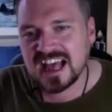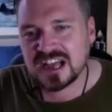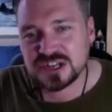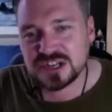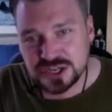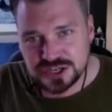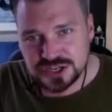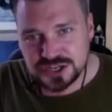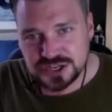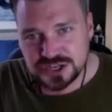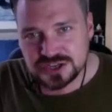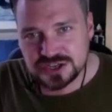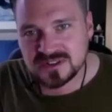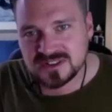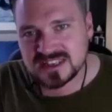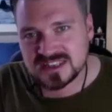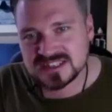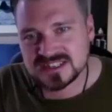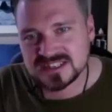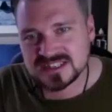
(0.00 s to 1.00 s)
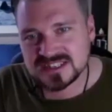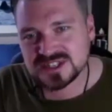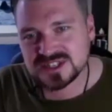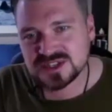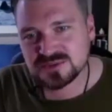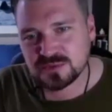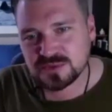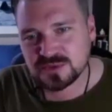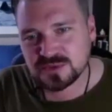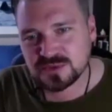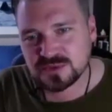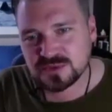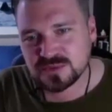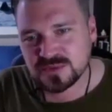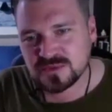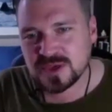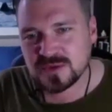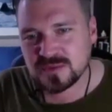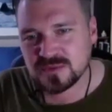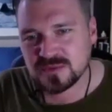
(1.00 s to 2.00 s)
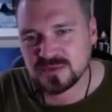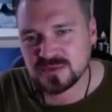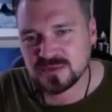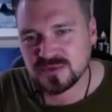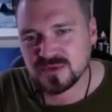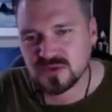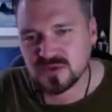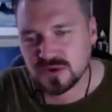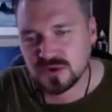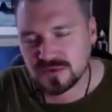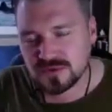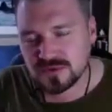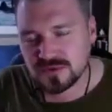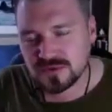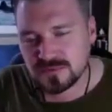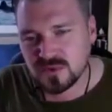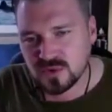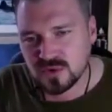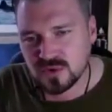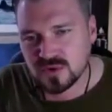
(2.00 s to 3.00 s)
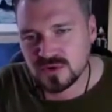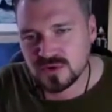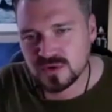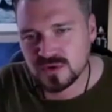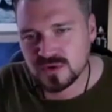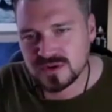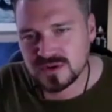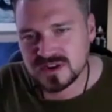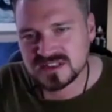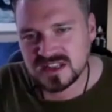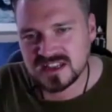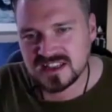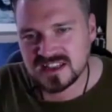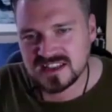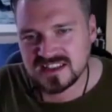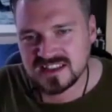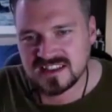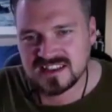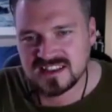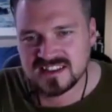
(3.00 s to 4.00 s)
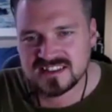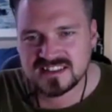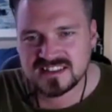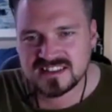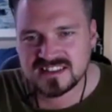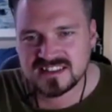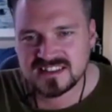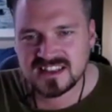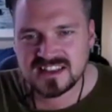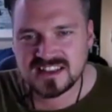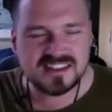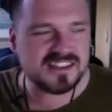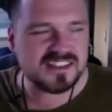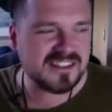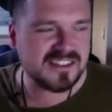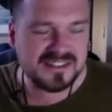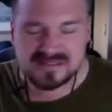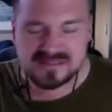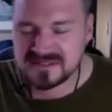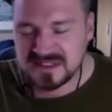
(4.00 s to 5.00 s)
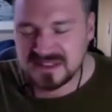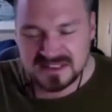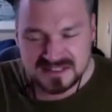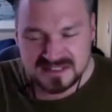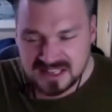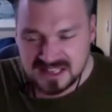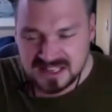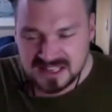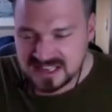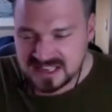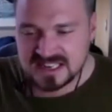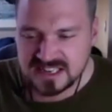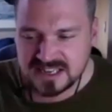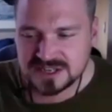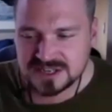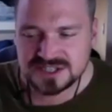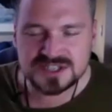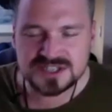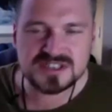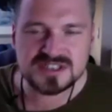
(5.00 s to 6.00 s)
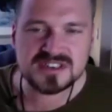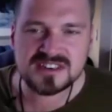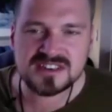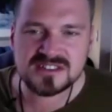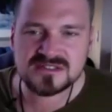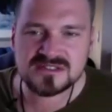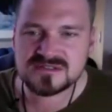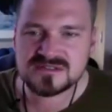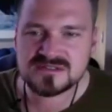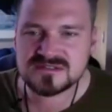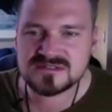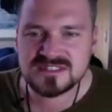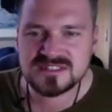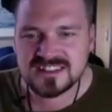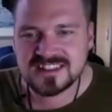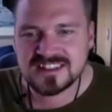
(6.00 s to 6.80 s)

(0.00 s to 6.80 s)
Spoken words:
And you do, and this is the problem with people. They want more, and it's like an addiction. You know,